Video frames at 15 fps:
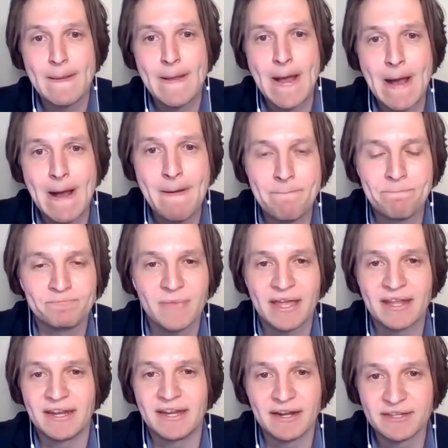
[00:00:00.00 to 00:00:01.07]
Um,
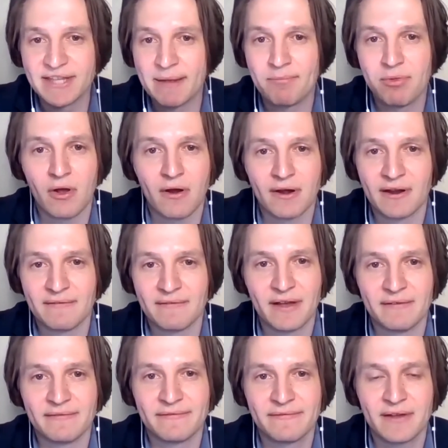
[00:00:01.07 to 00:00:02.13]
and an exemplar of
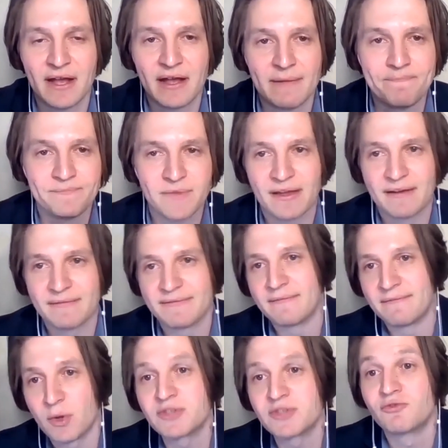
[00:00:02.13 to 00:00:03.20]
of, um, of
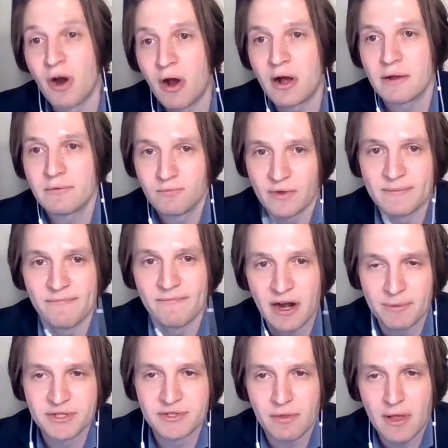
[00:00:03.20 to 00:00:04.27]
of what's wrong with
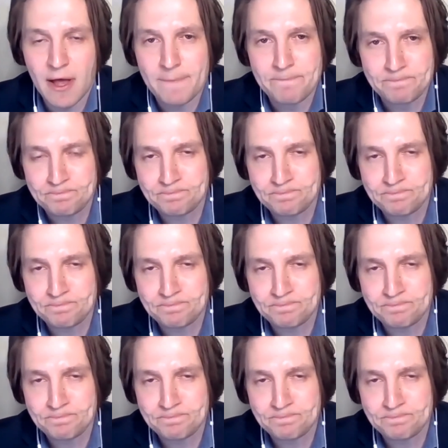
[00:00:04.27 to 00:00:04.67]
environmental law.